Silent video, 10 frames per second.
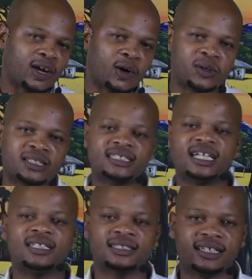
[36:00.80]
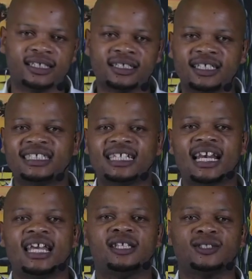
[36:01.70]
teachers, they always tell us that
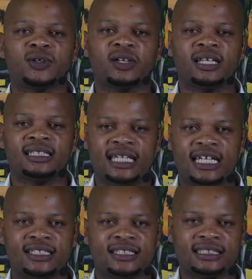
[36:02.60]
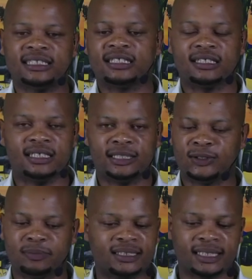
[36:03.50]
tell a story that is interesting.
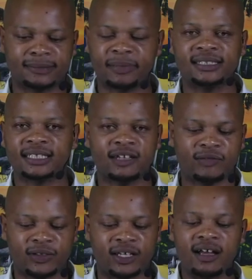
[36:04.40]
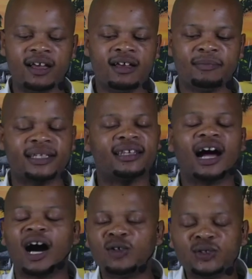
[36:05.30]
There should be suspense and everything.
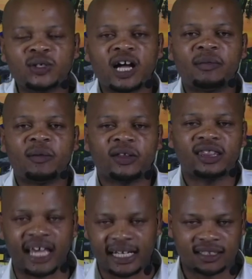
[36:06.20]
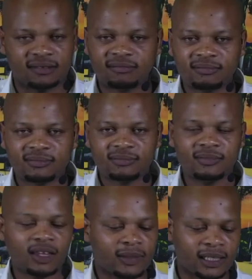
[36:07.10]
But then how do you come up with that?
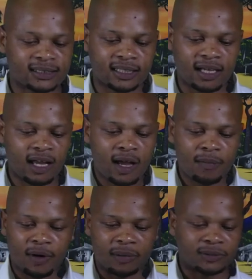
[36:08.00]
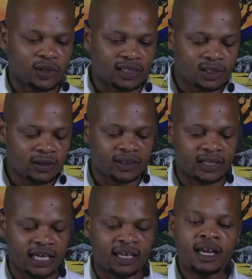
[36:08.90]
That is the problem. So
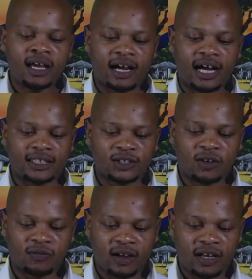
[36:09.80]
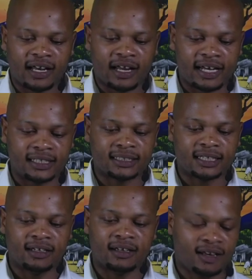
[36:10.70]
let's look at the art of
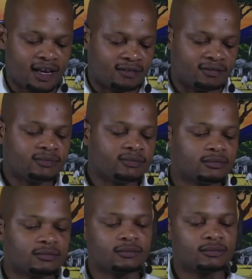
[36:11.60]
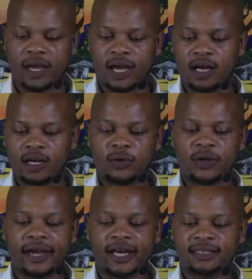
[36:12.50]
narrating now. We
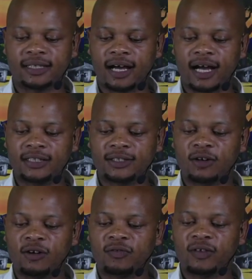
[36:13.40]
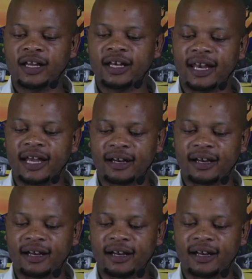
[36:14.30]
are looking at the art of